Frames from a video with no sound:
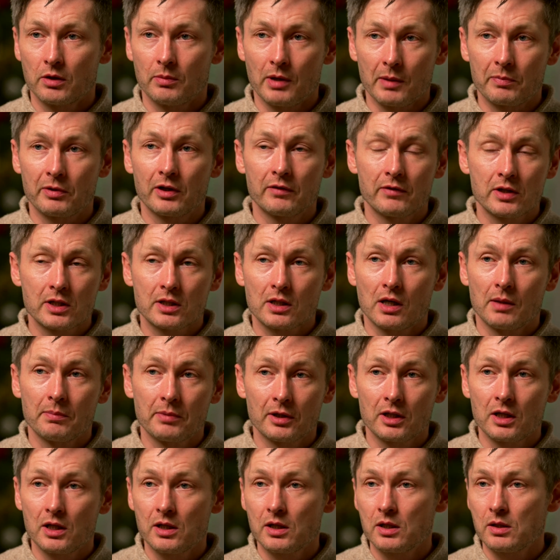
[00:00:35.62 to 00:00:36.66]
my previous
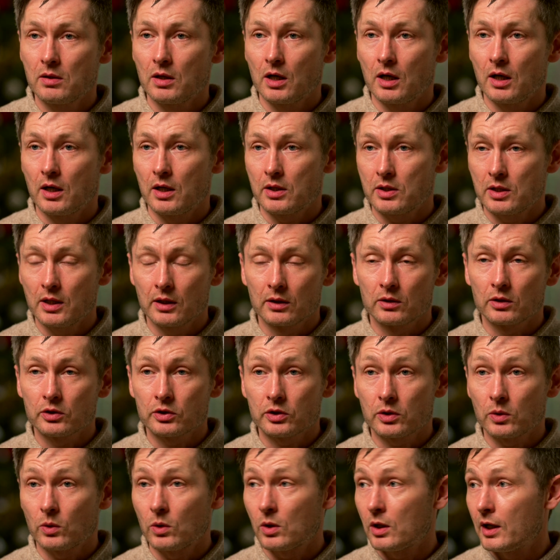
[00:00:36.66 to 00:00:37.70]
company, uh,
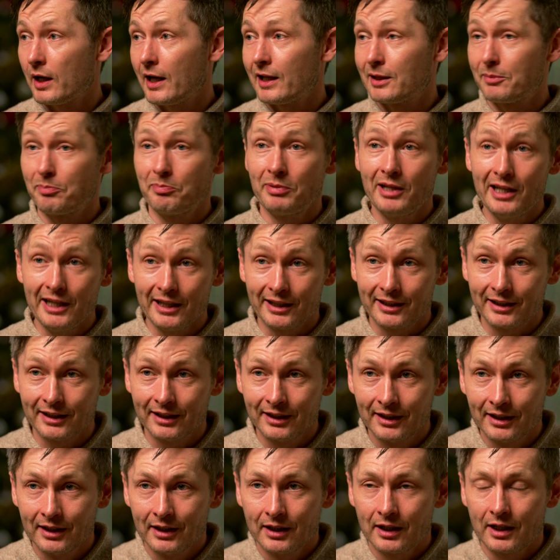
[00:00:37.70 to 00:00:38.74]
SingleStore at peak,
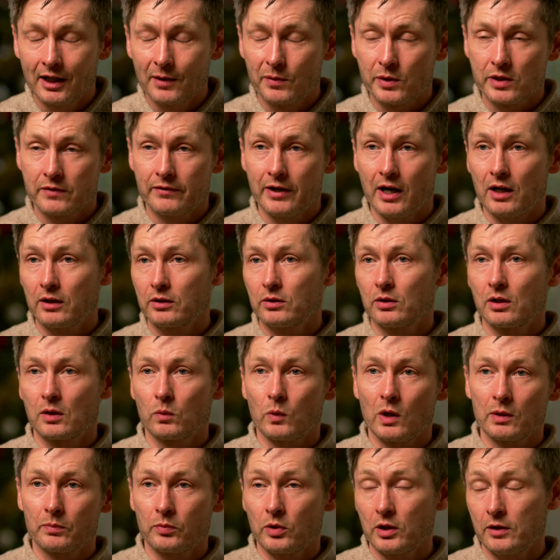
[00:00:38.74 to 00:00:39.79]
it was valued at
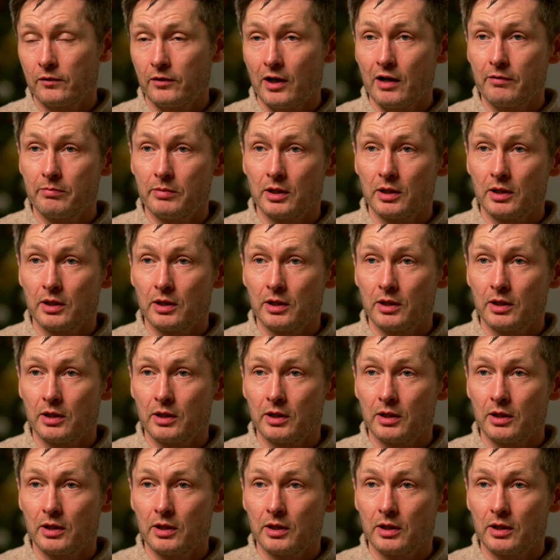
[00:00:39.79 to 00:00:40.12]
1.5